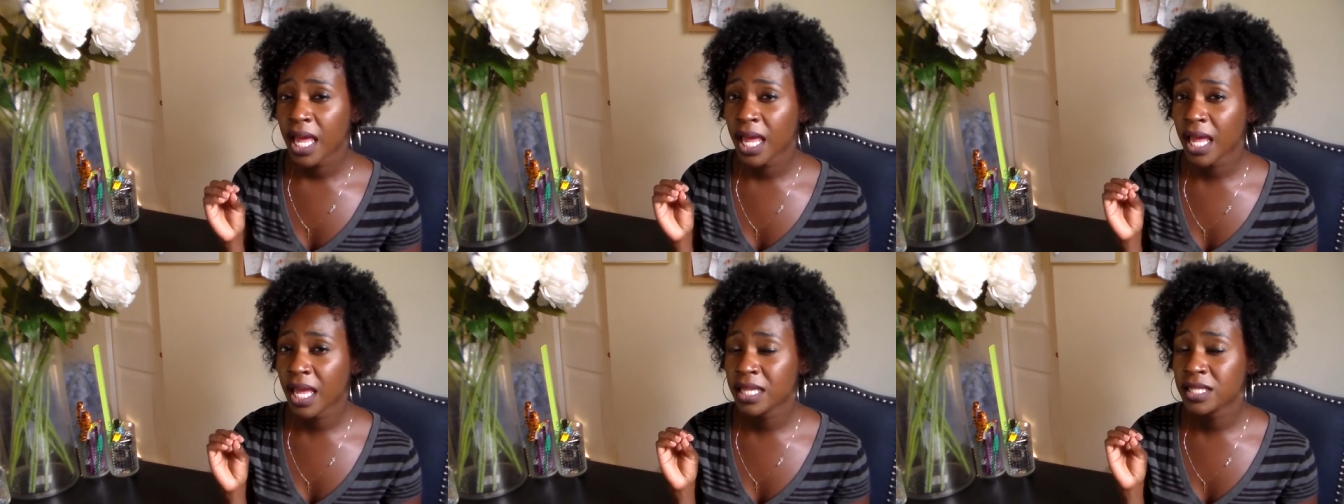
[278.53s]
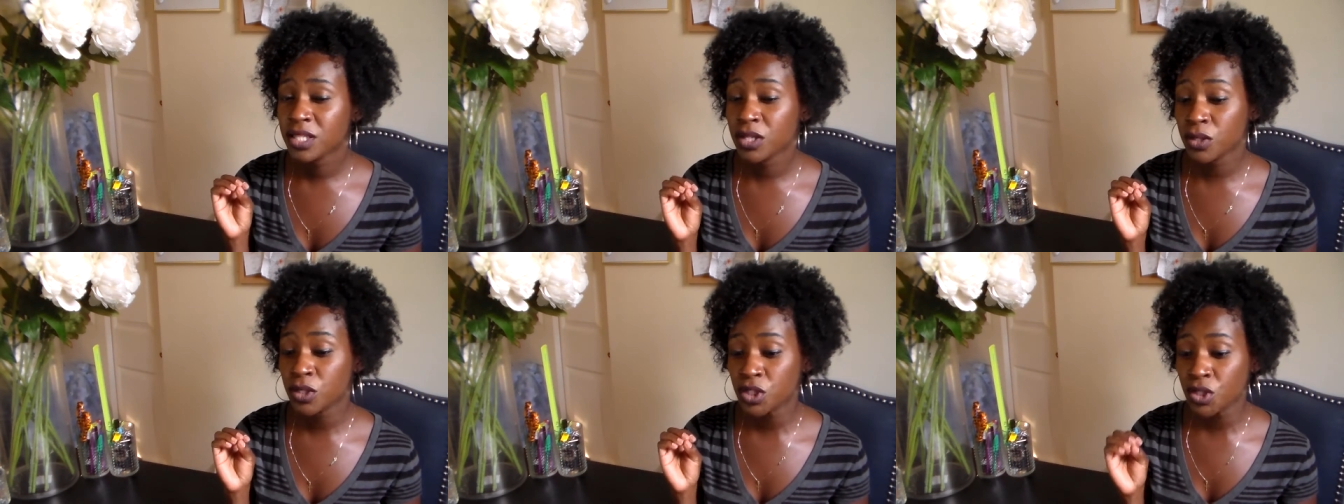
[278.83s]

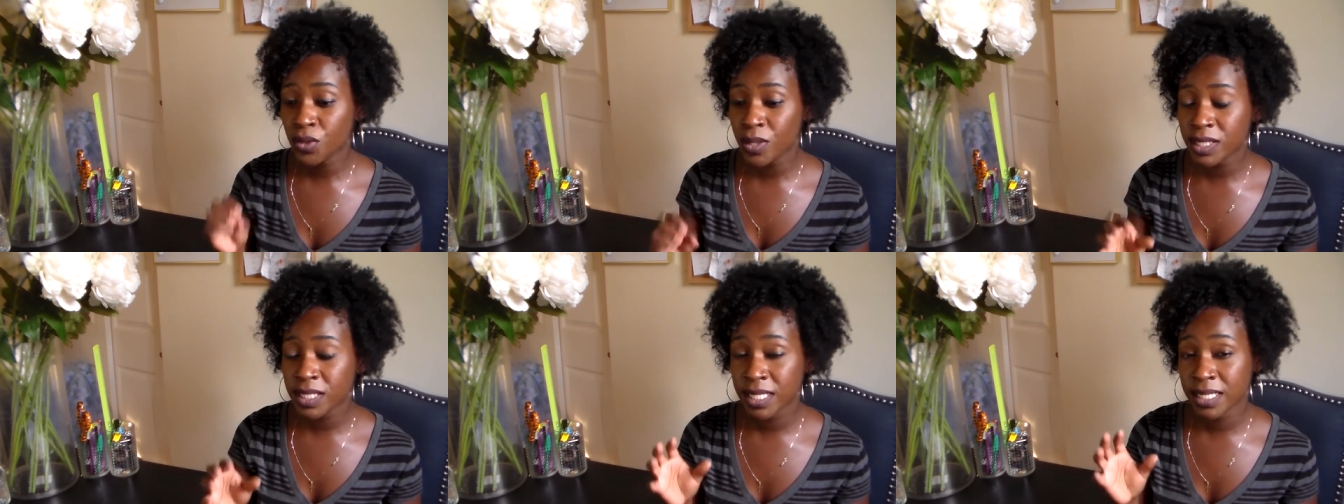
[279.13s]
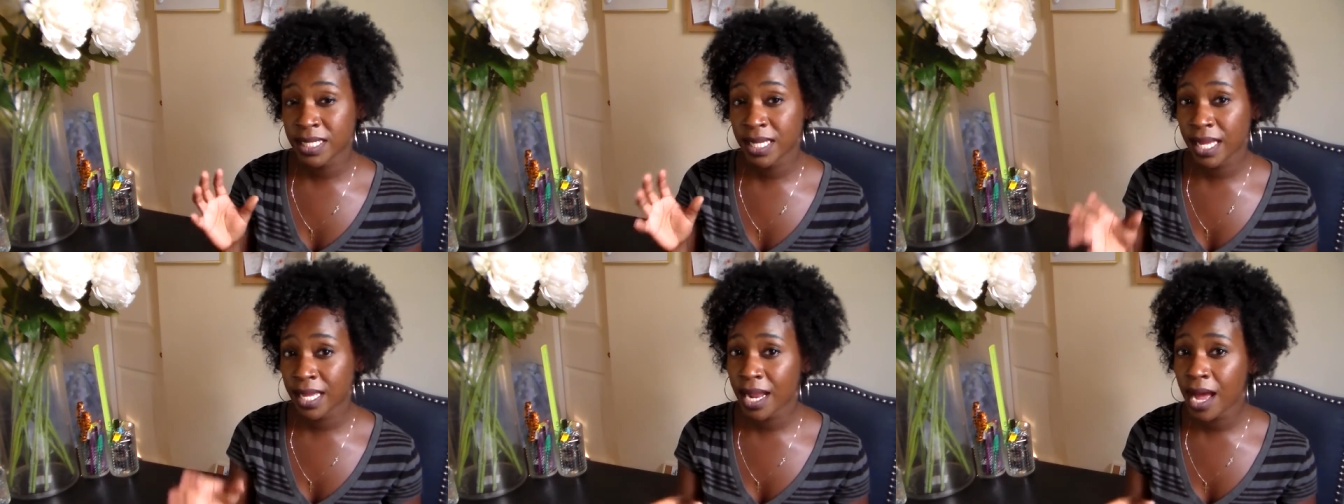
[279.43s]
And so students
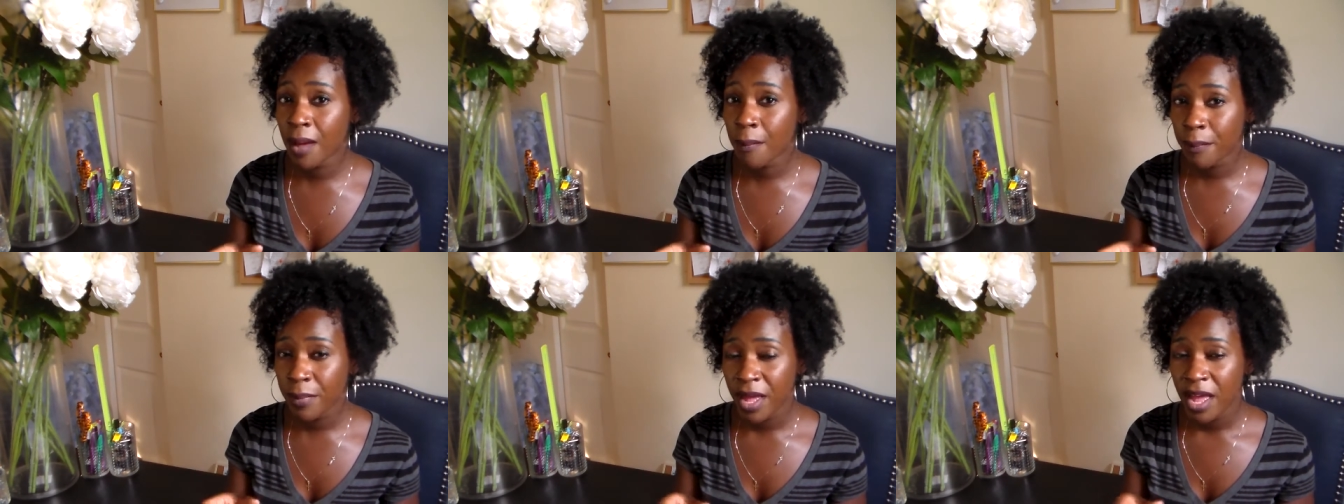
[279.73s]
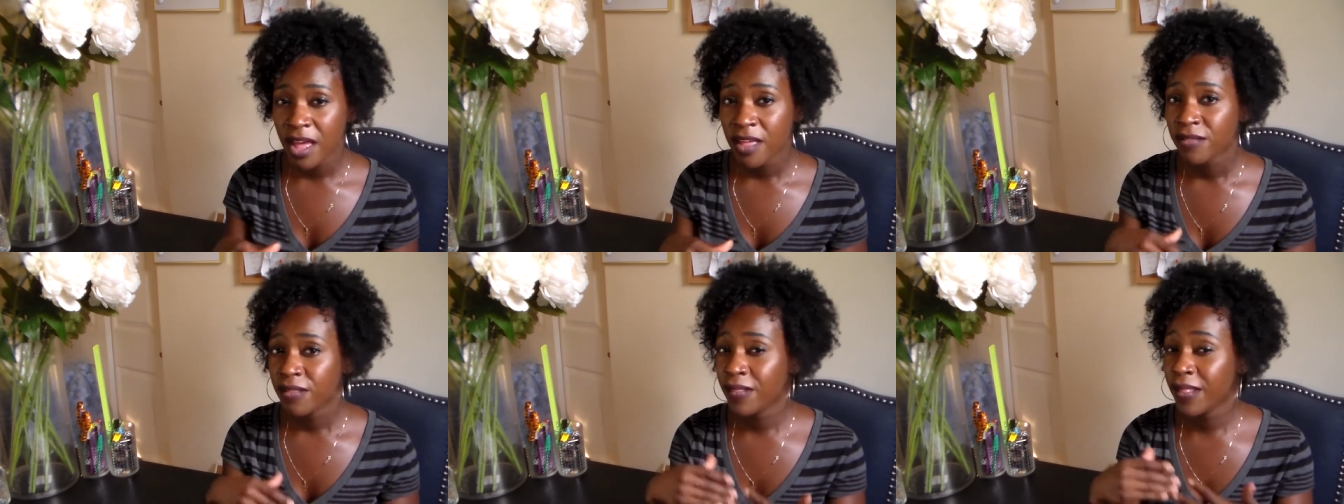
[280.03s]
get to get up,
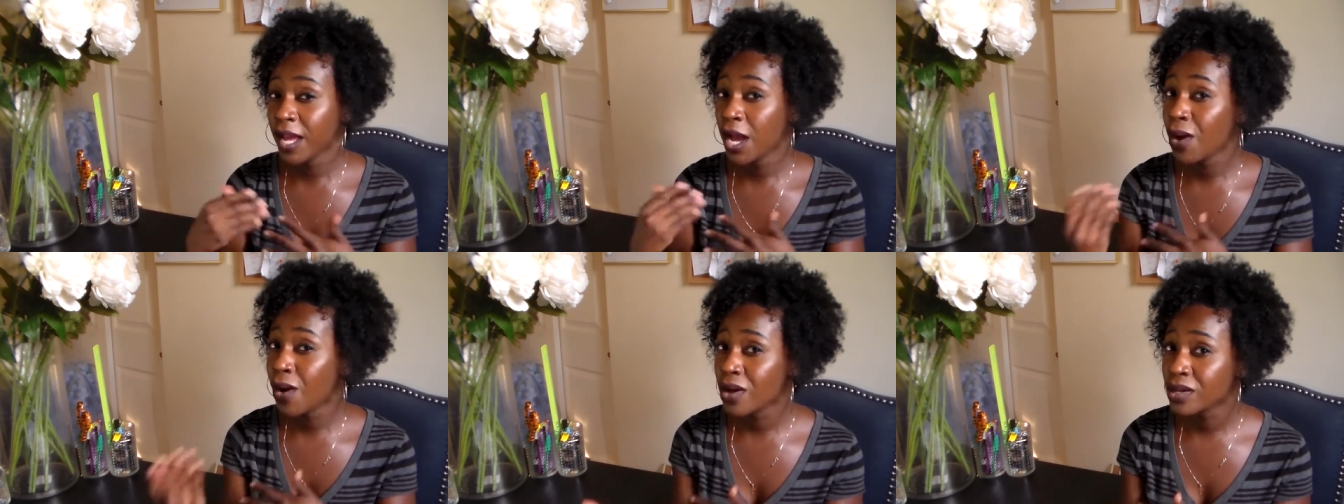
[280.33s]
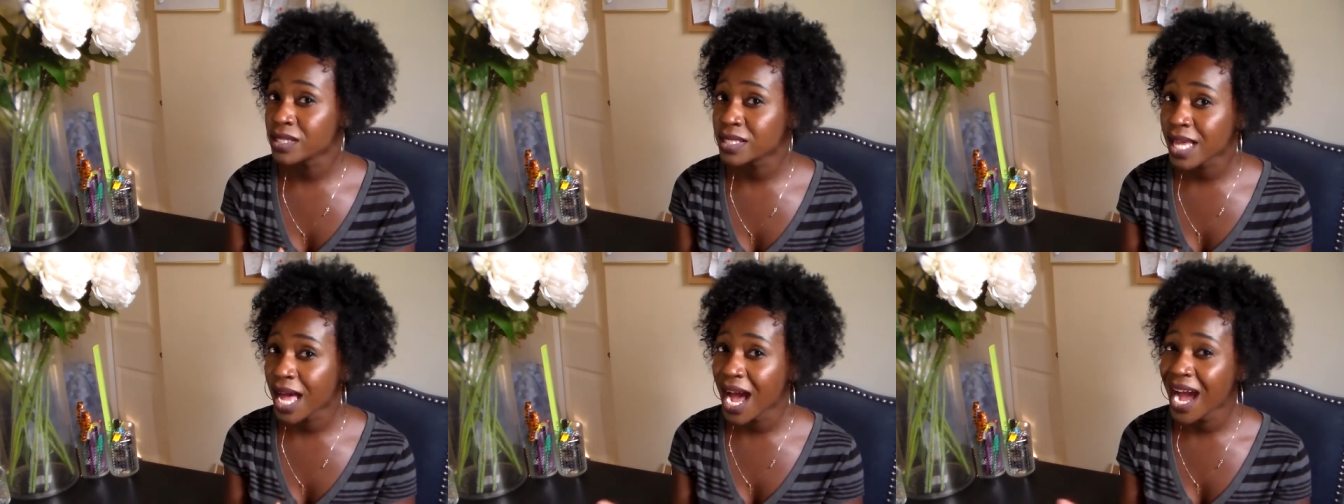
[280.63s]
they go
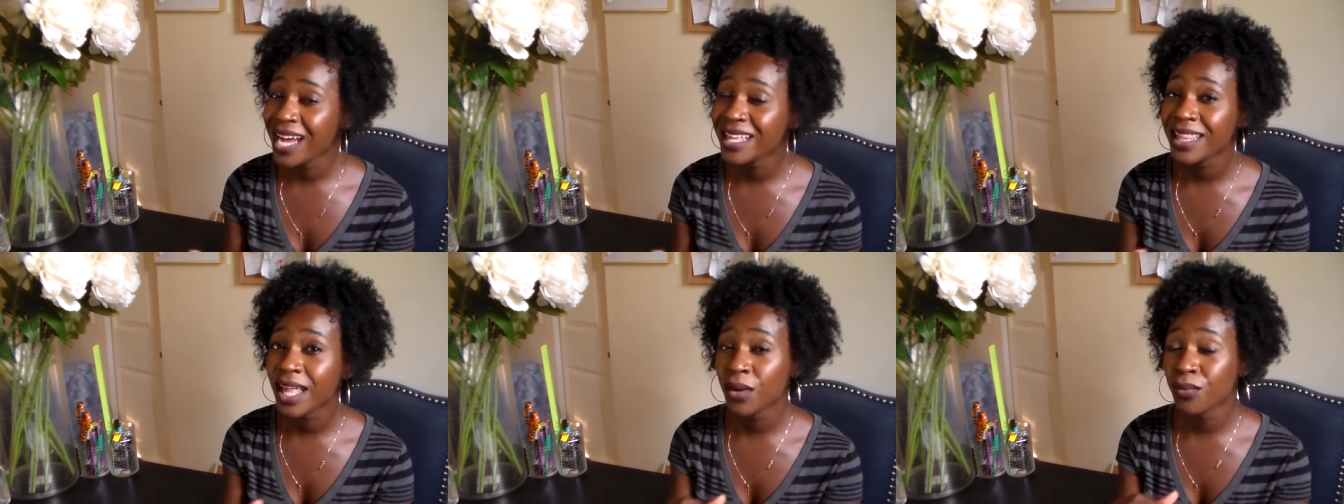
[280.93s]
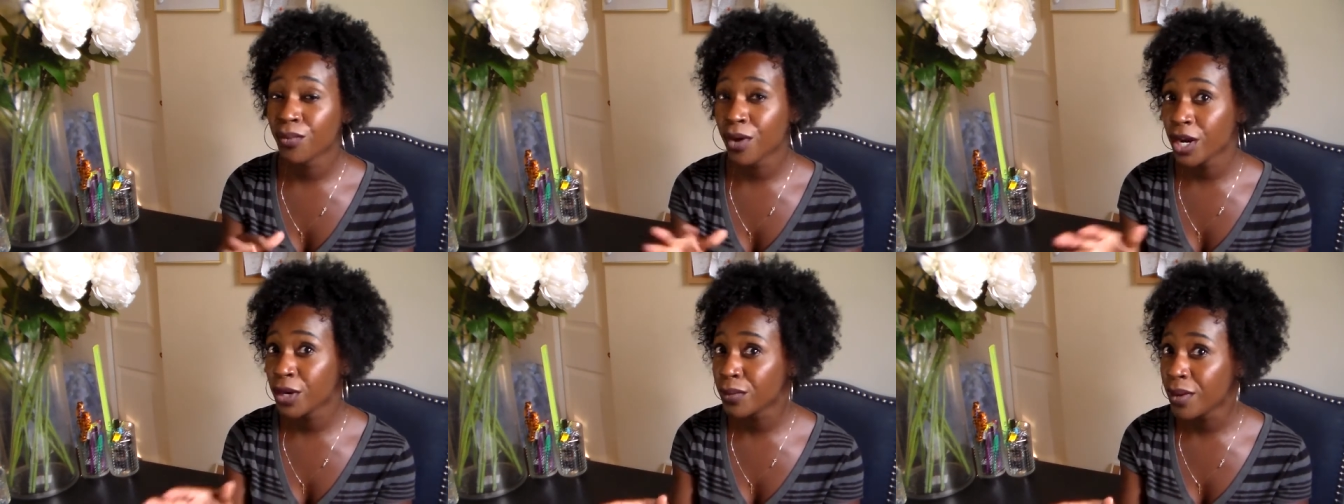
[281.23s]
outside,
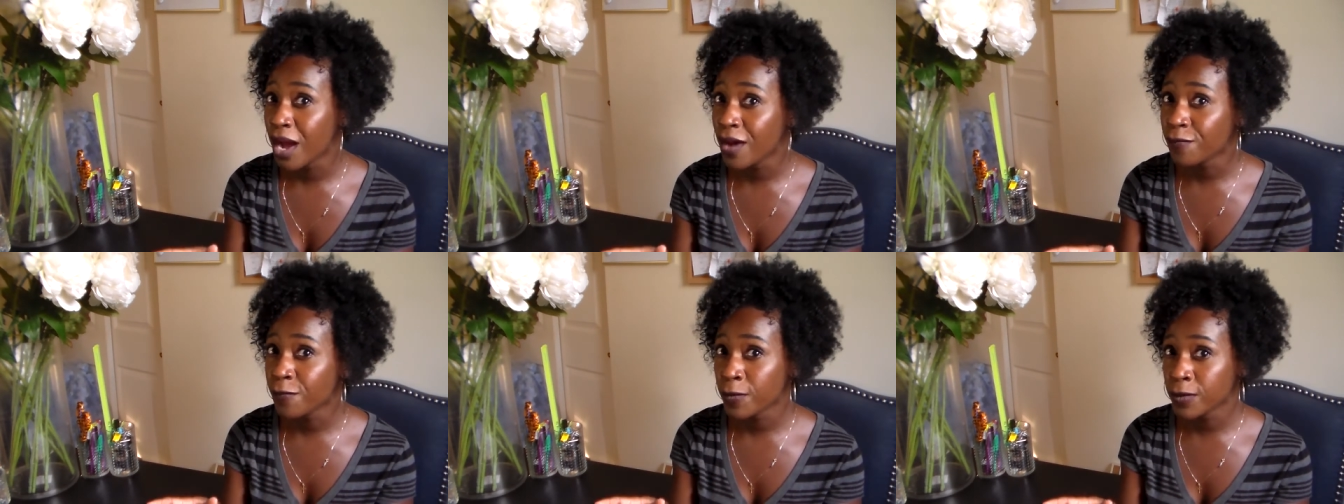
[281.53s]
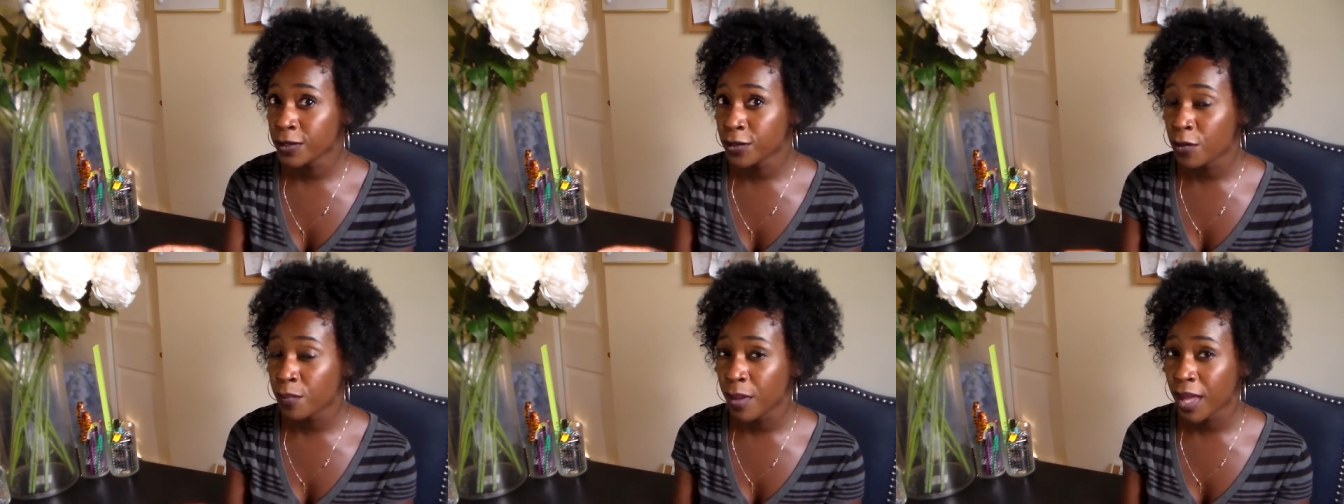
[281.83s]
they run around
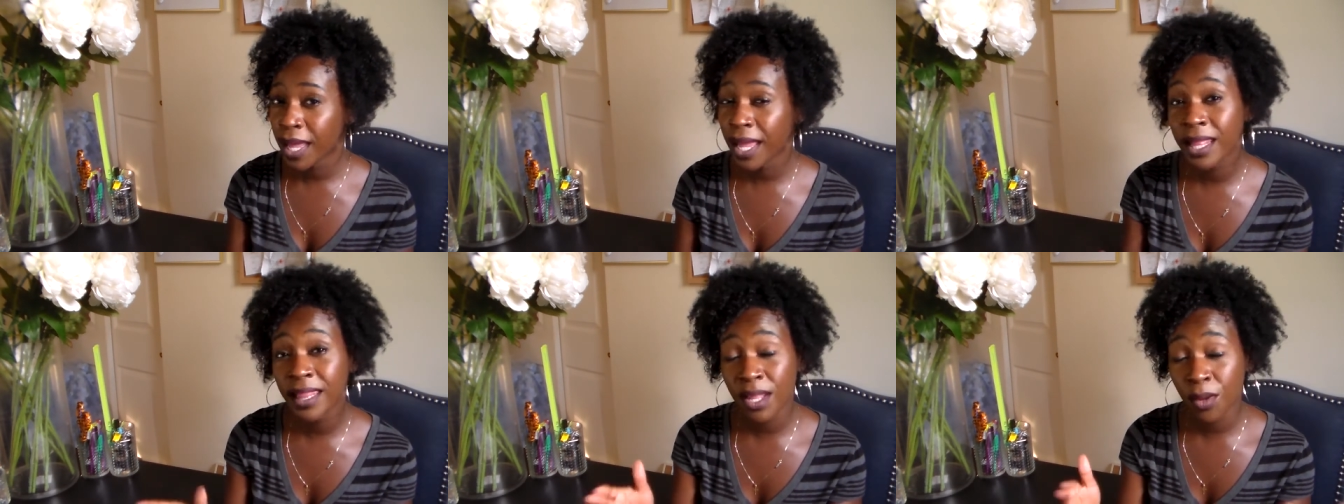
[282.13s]
for a little bit,